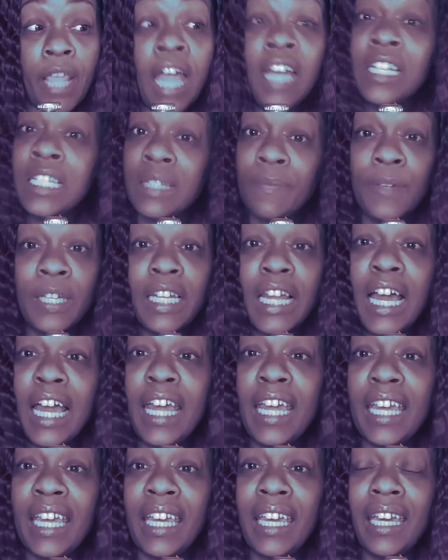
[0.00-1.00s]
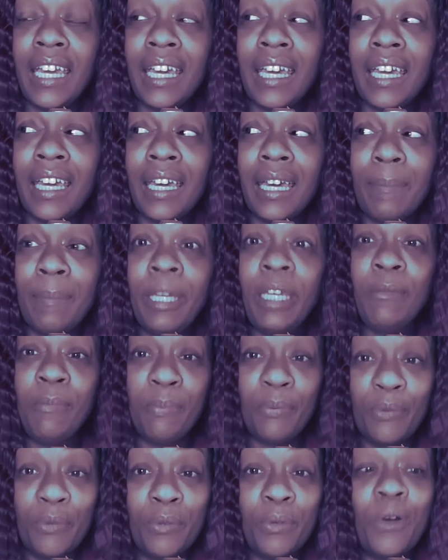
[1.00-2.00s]
I just feel like
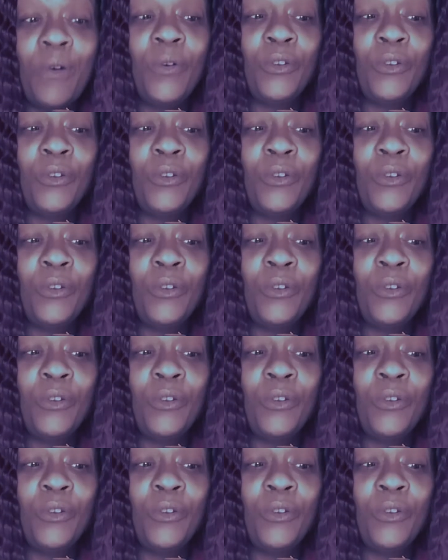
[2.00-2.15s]
people,